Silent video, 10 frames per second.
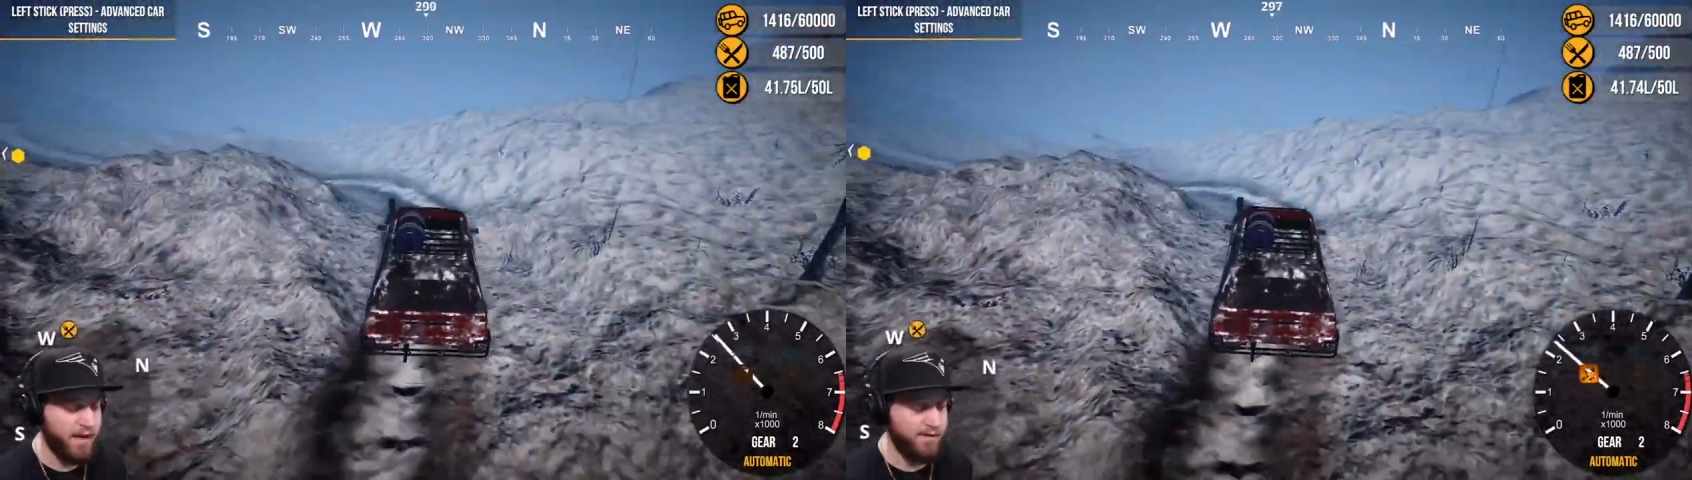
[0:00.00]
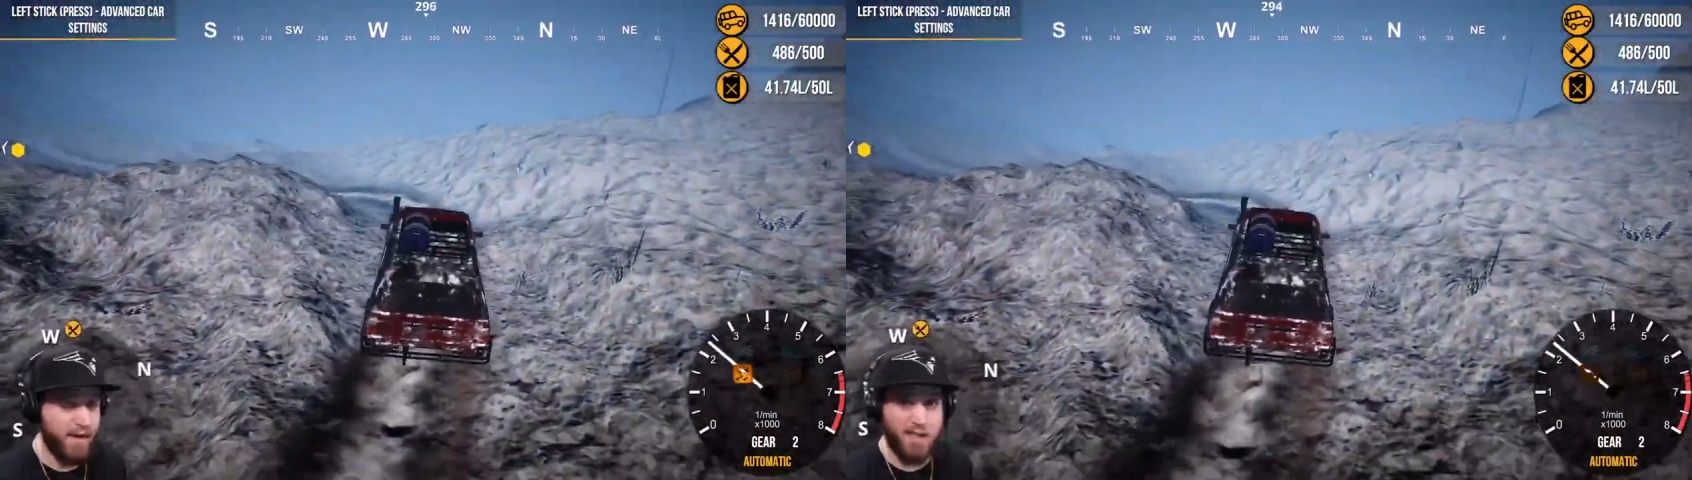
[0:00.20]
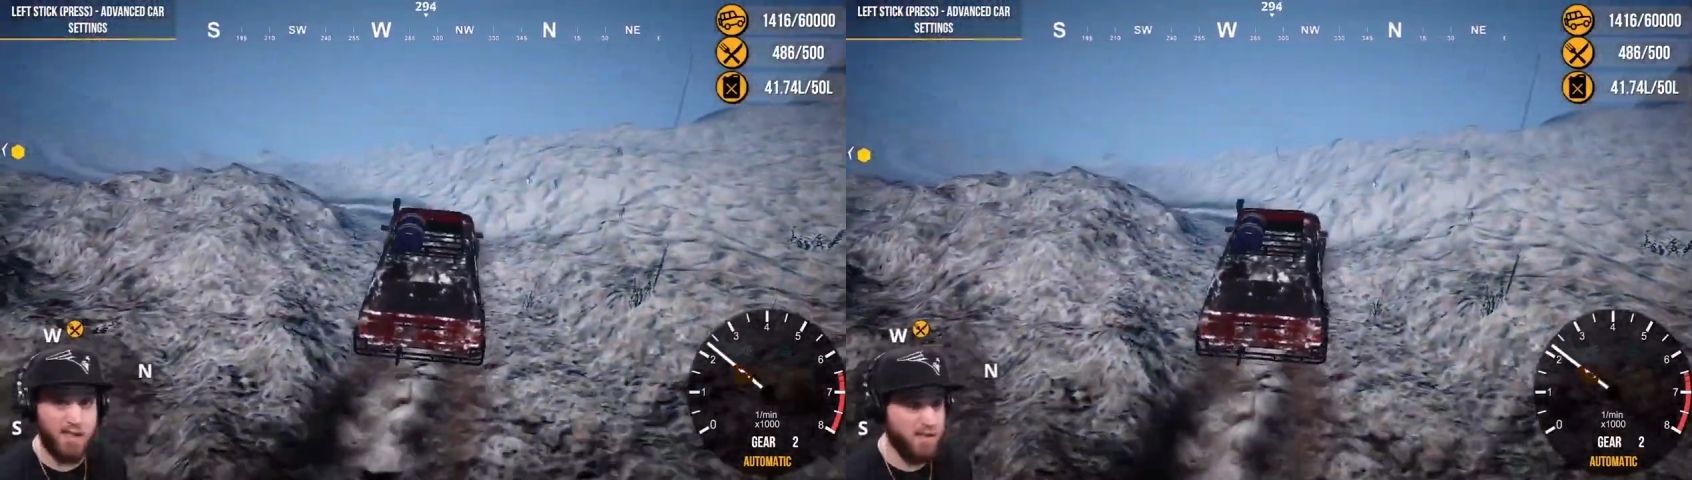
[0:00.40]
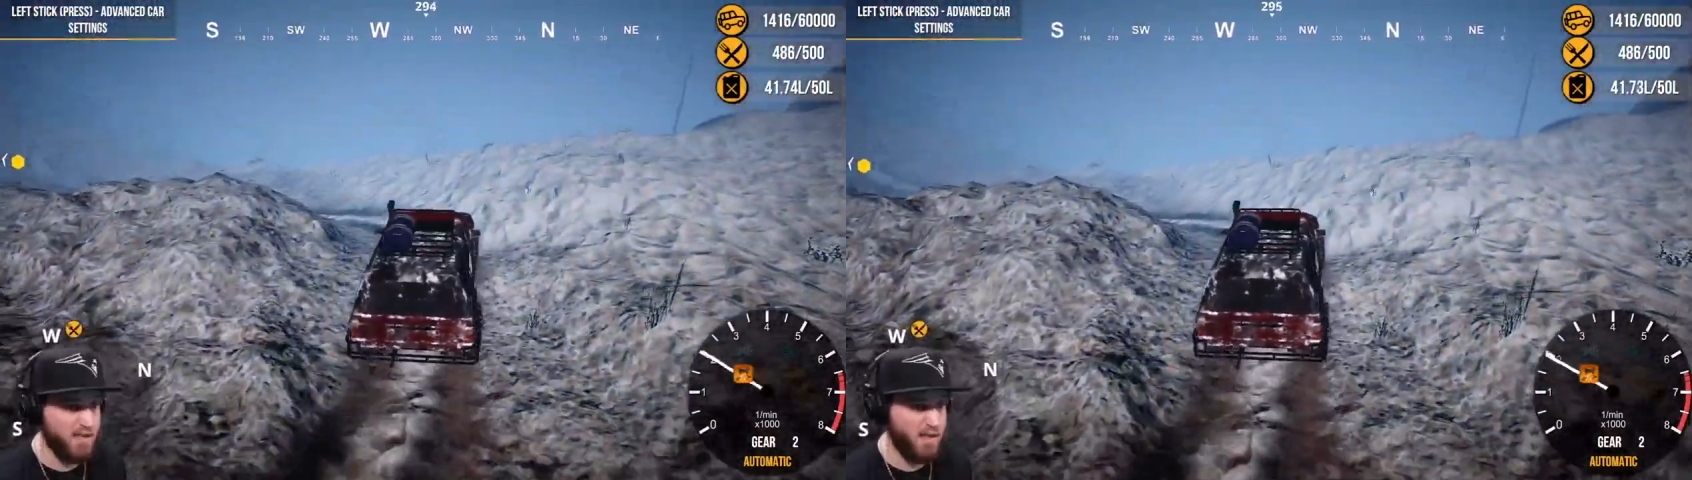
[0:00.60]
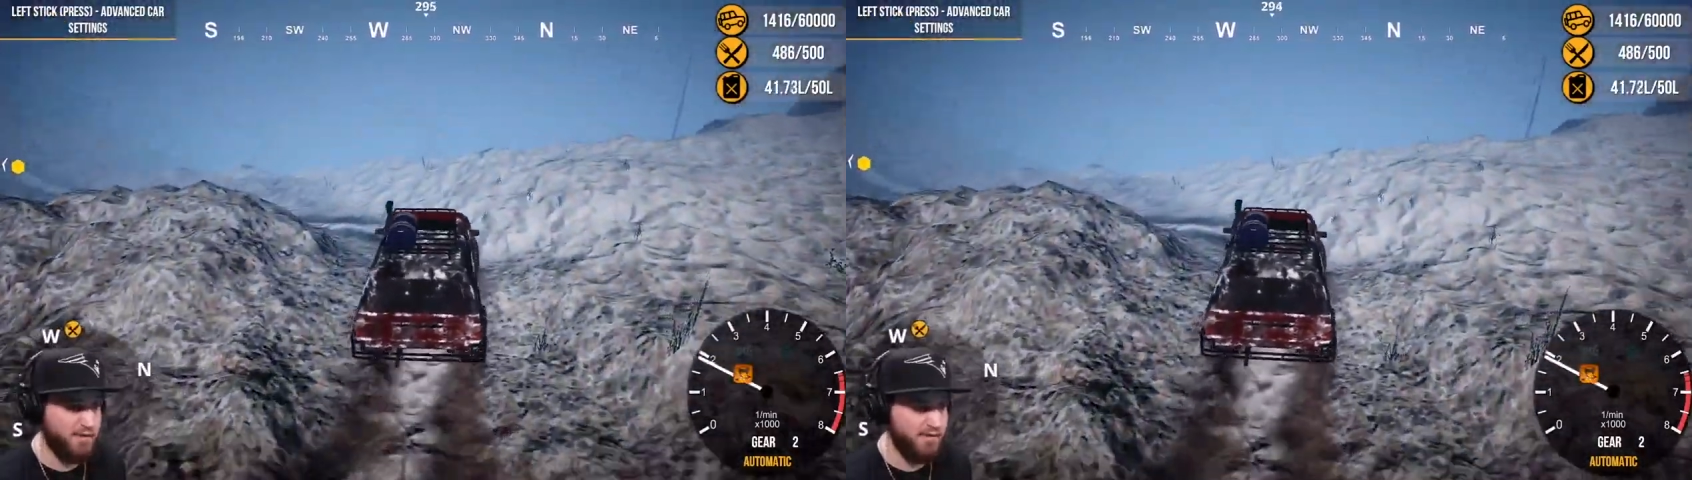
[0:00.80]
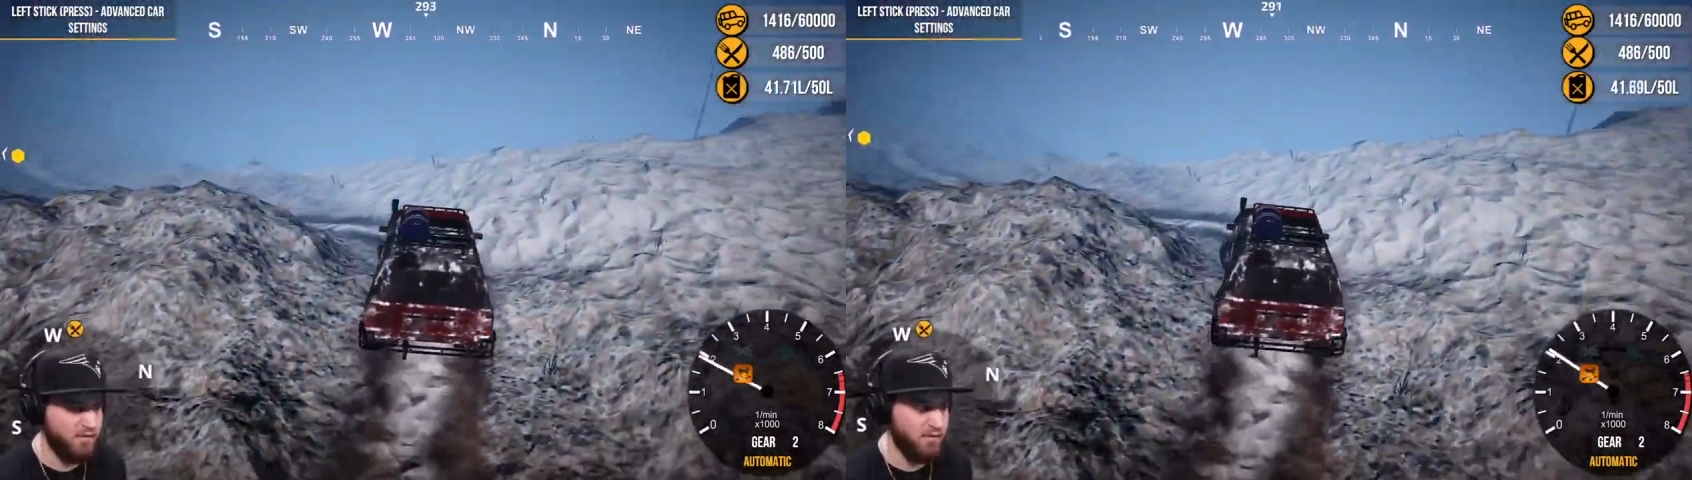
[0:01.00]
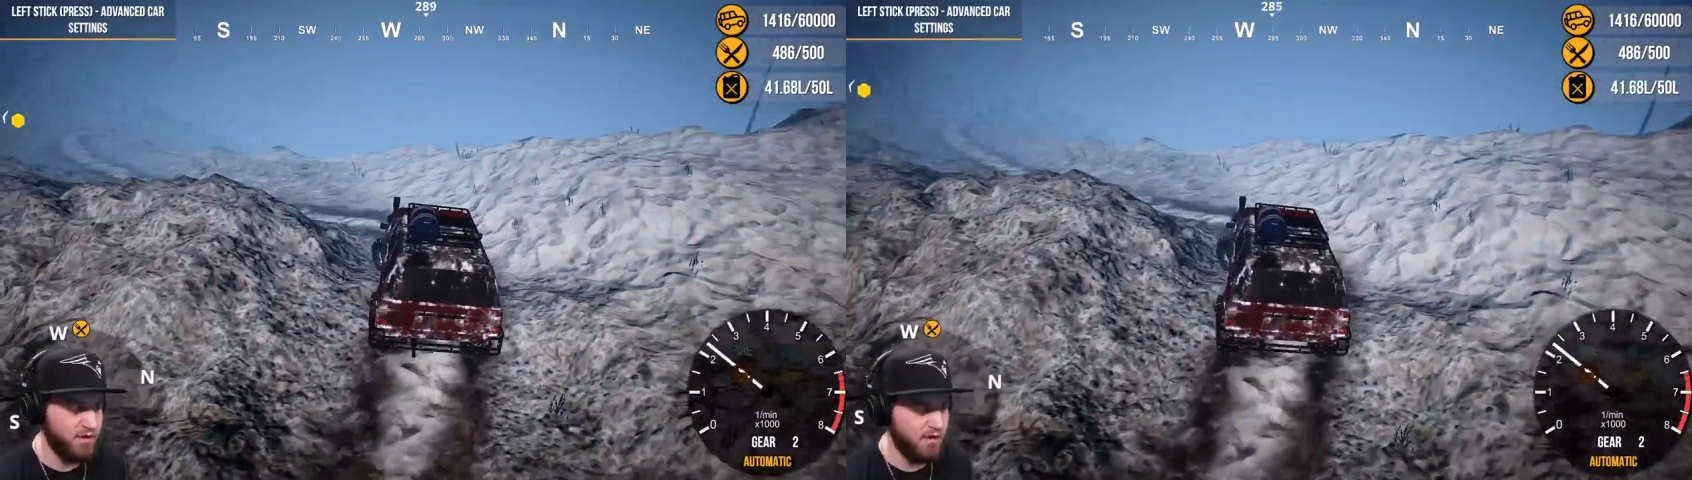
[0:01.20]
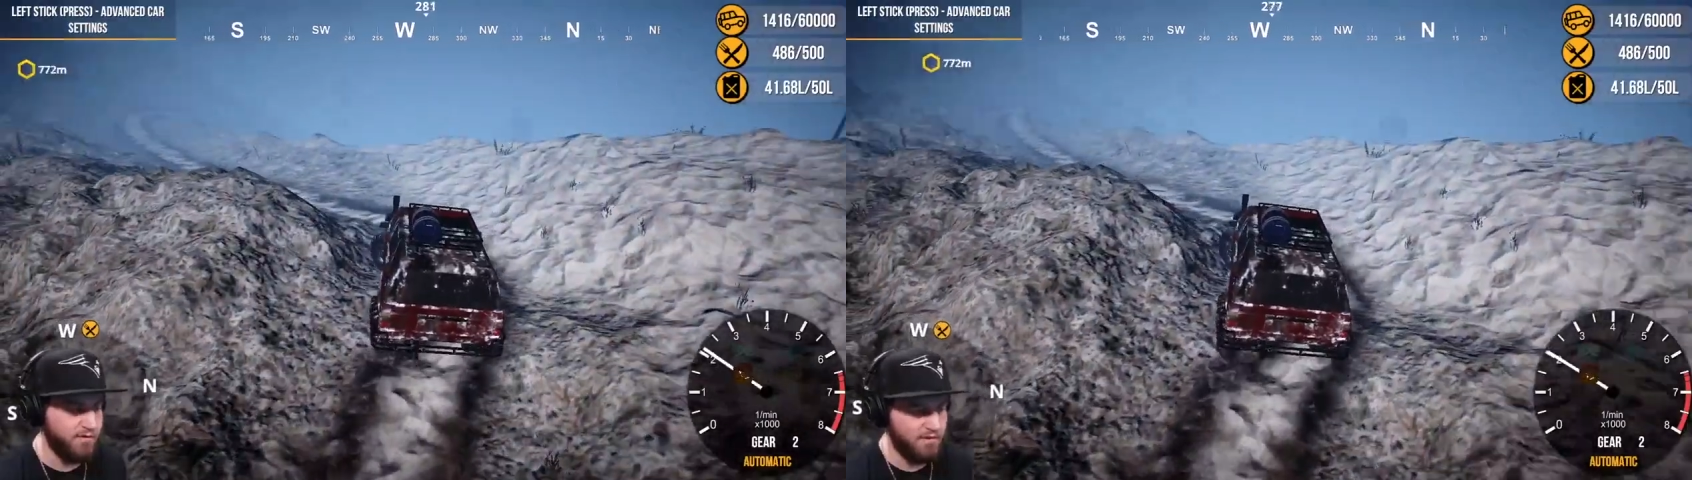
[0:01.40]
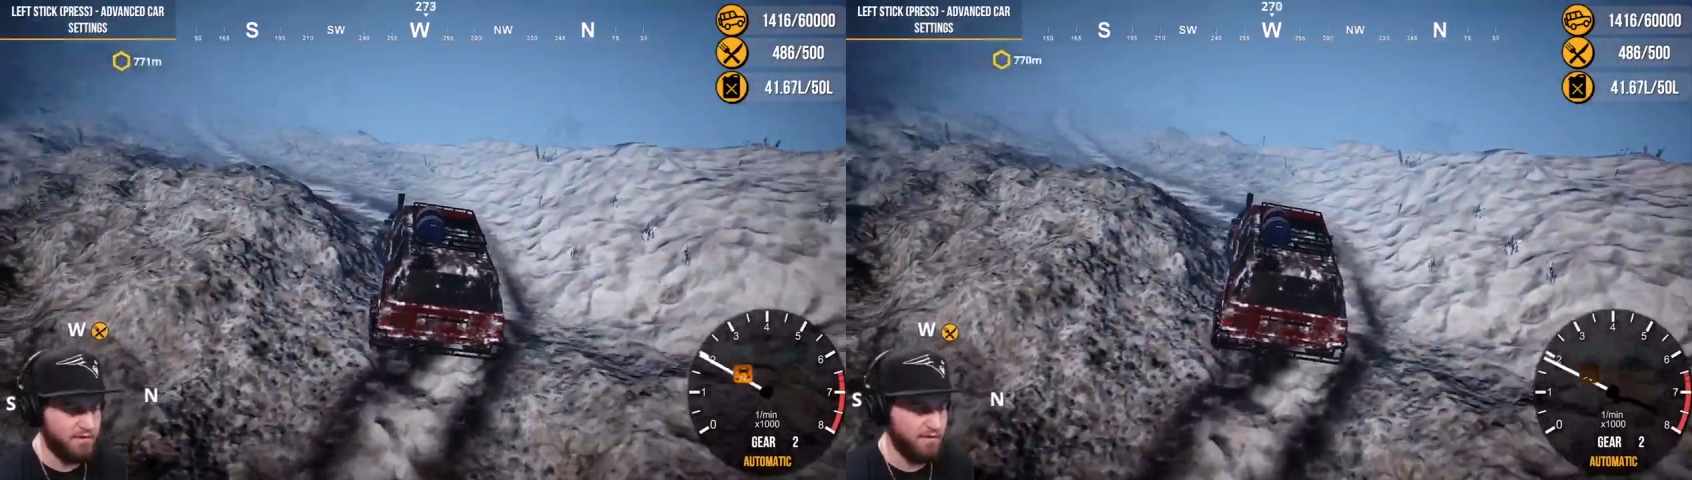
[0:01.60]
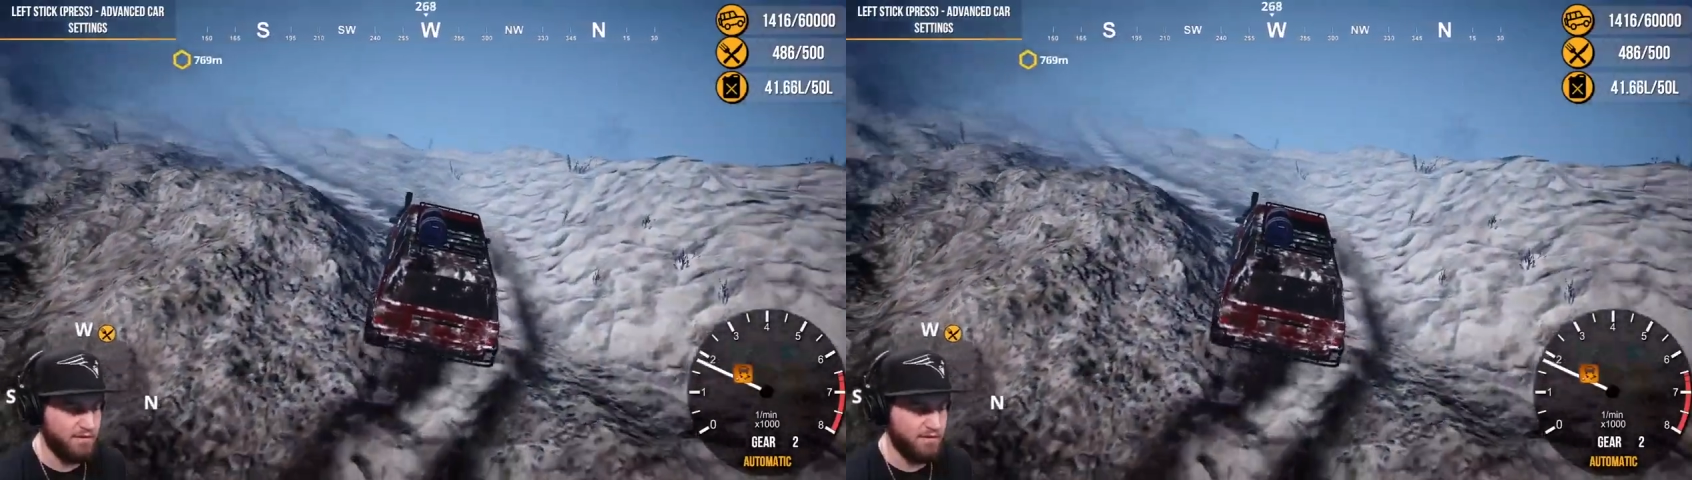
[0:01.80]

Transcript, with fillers: like, advanced stuff, or just even so.